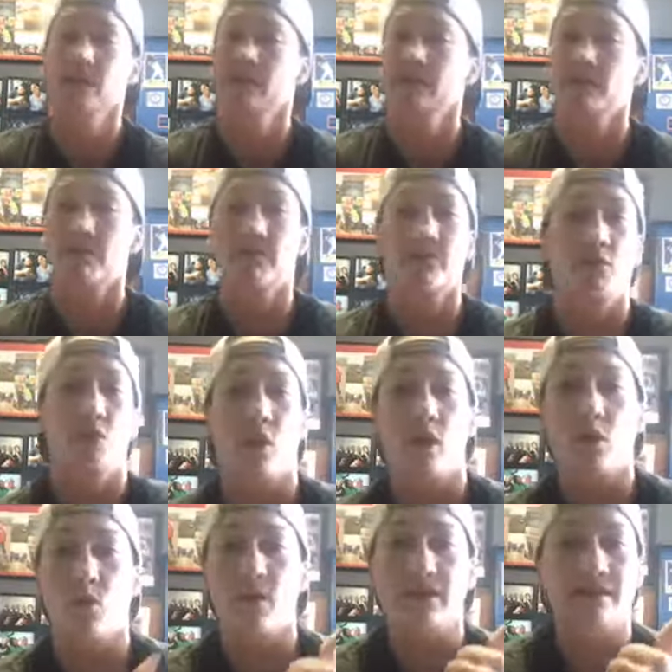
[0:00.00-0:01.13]
Some of you are
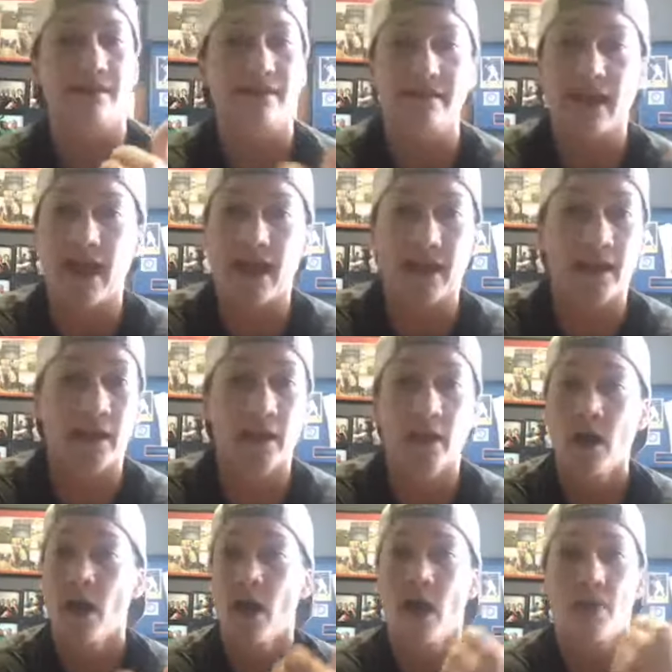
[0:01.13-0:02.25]
going to say,
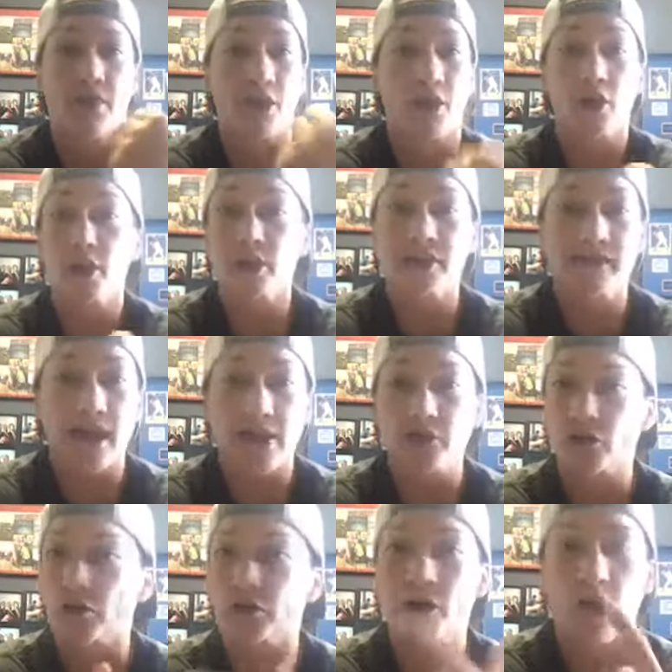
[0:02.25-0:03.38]
they're going to say
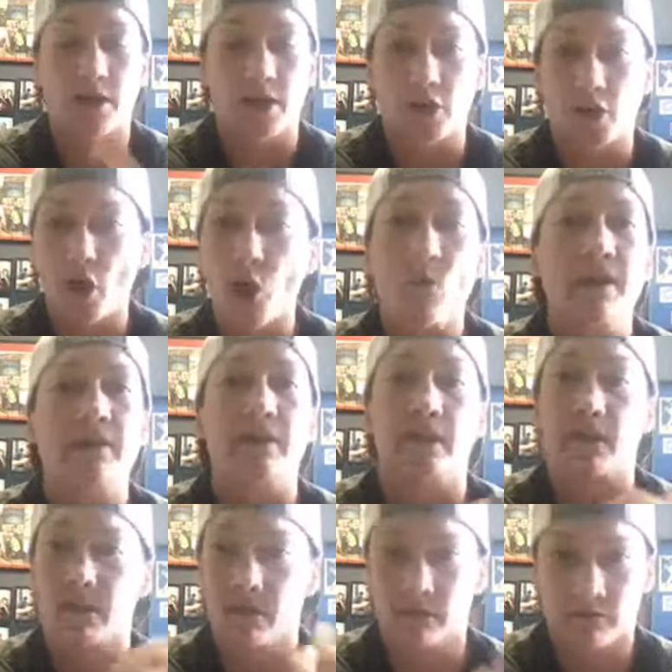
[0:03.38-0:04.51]
turn on it, go with
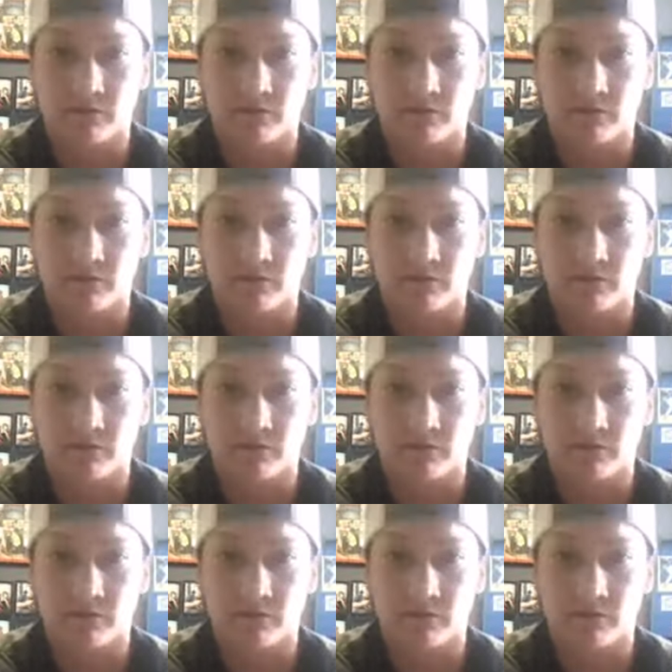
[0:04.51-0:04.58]
it.